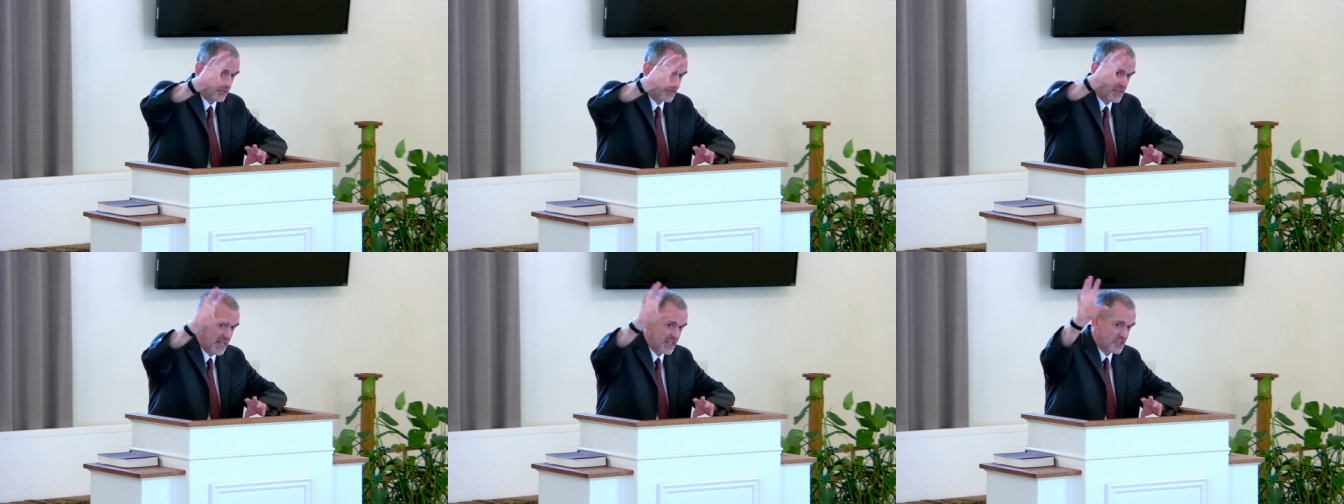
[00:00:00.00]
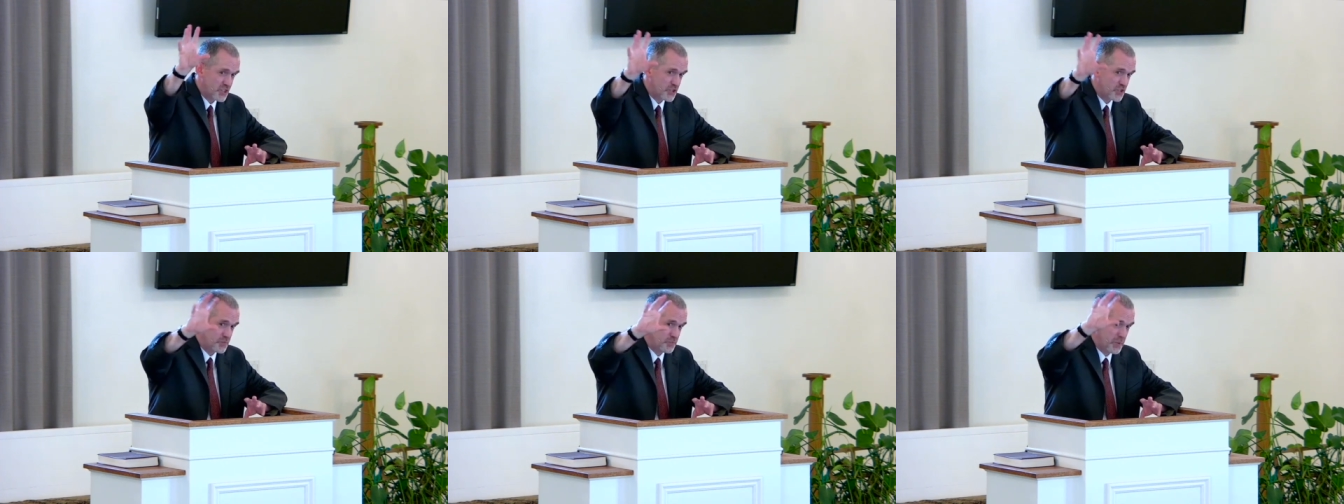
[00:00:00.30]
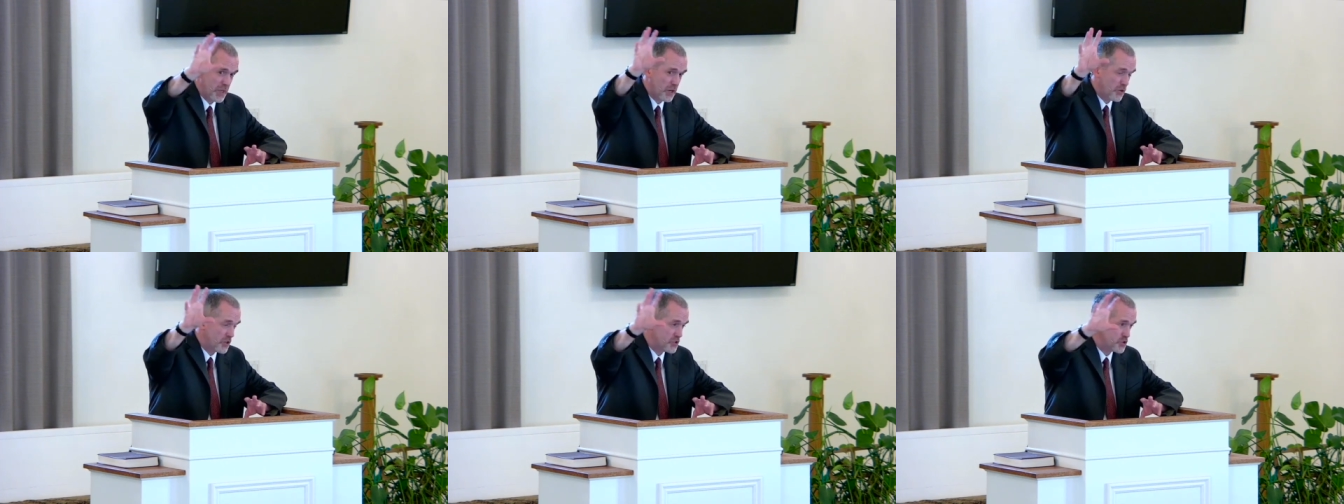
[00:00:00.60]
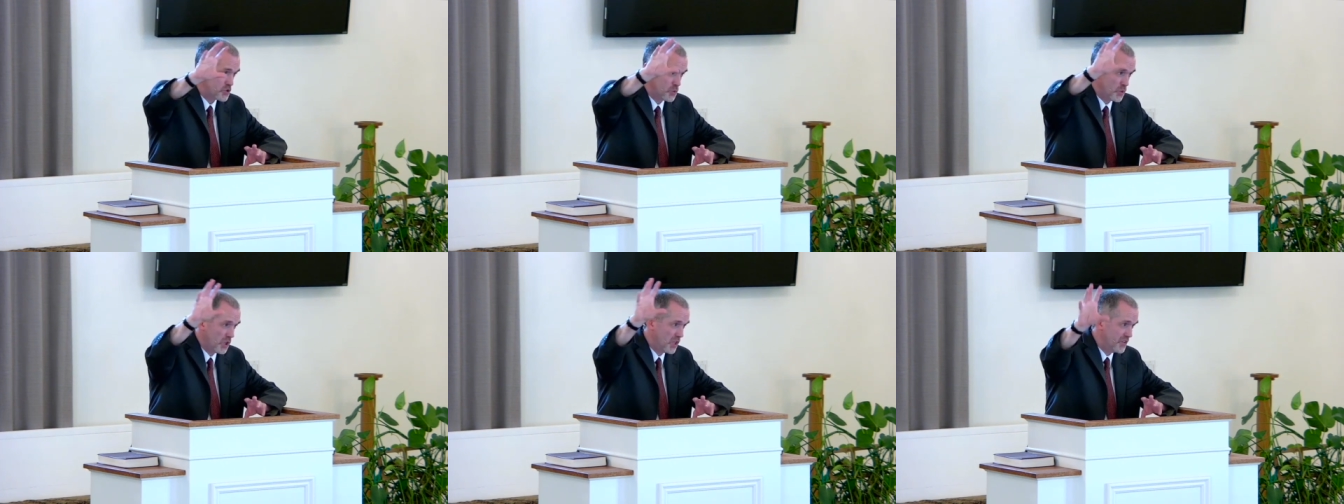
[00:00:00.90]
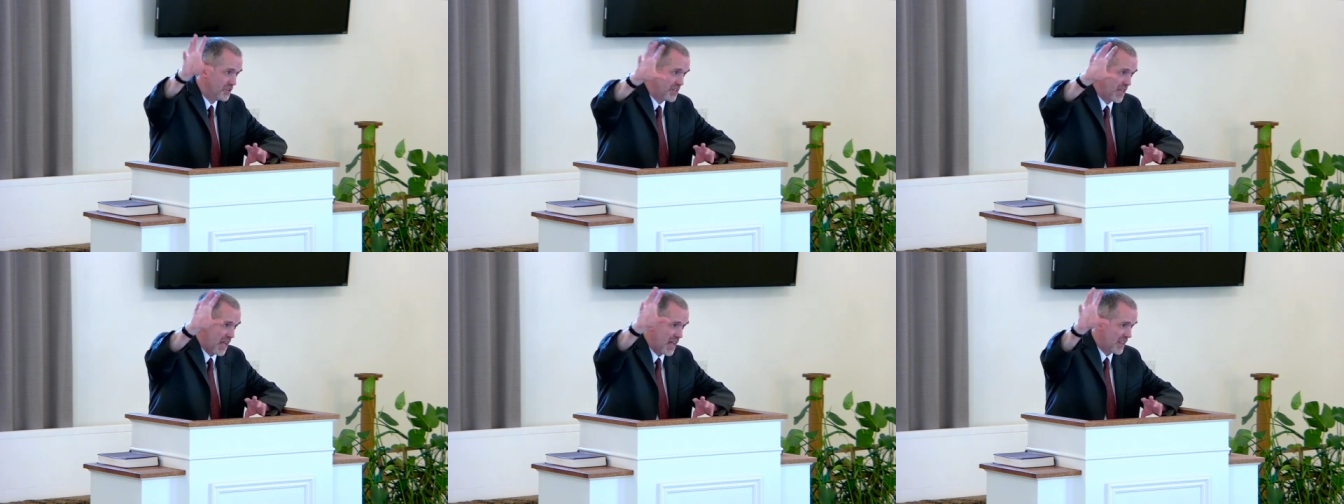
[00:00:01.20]
that spiritual
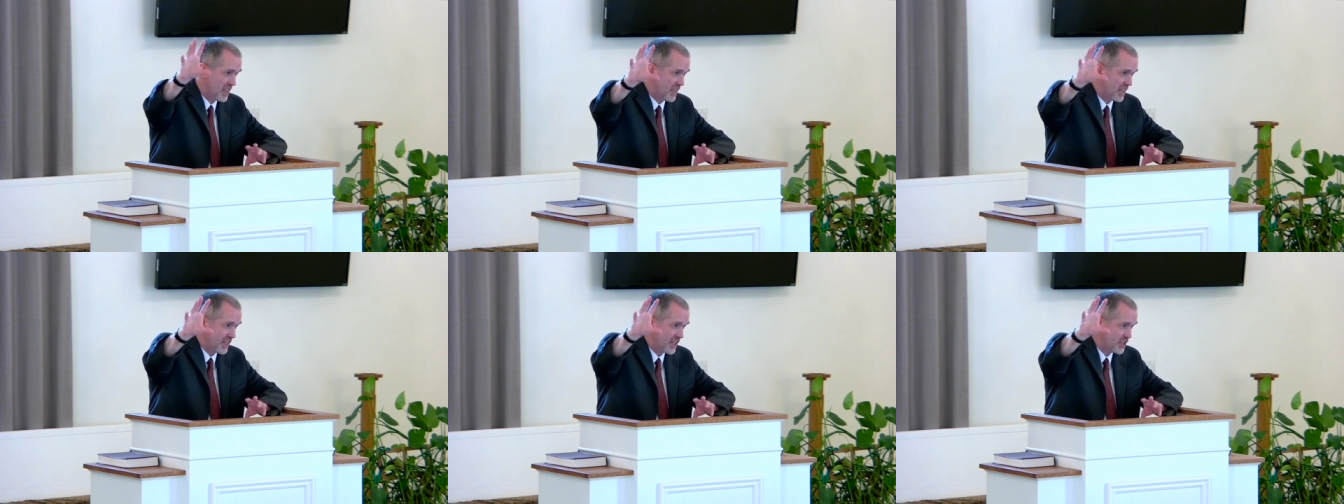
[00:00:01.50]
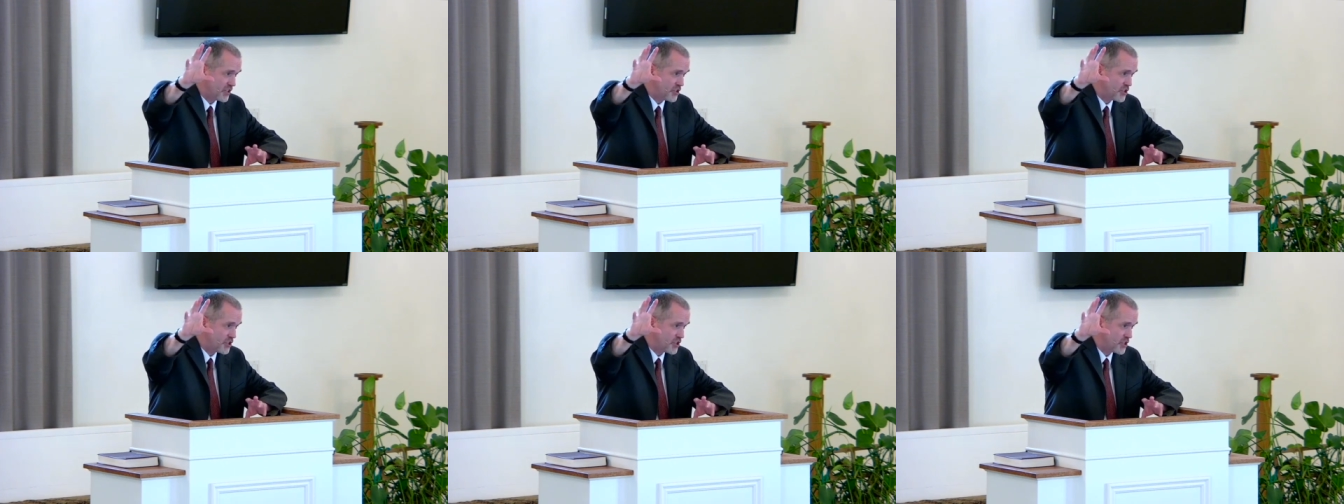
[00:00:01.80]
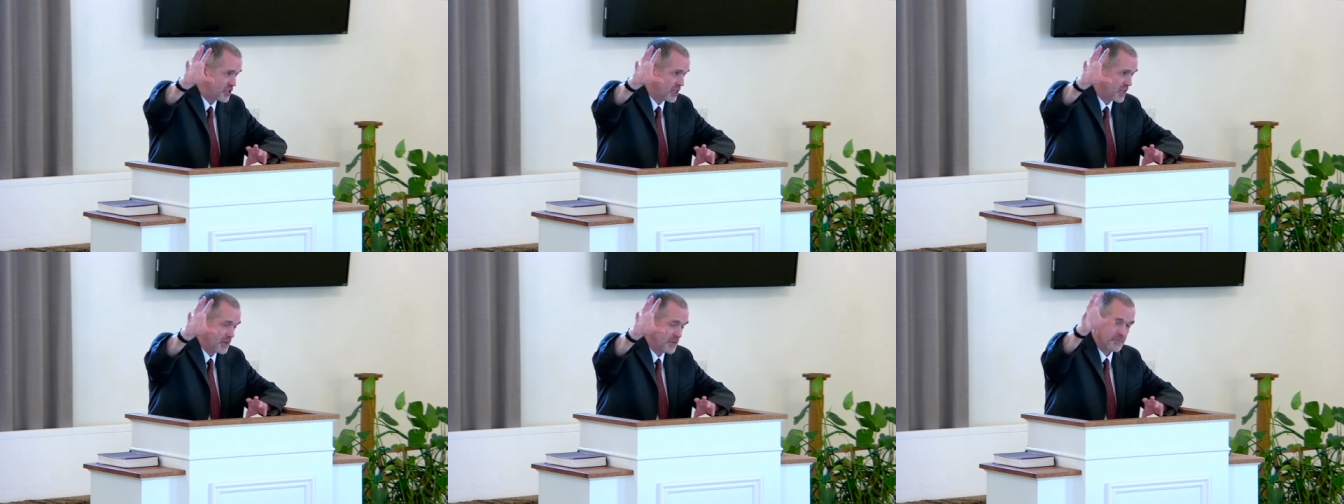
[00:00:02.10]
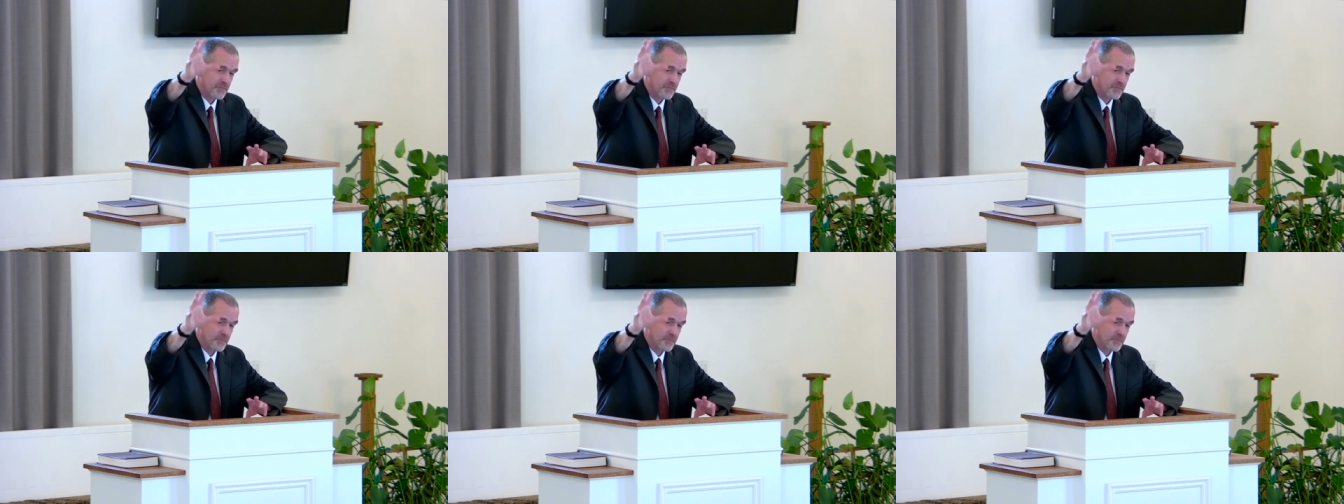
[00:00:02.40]
knowledge,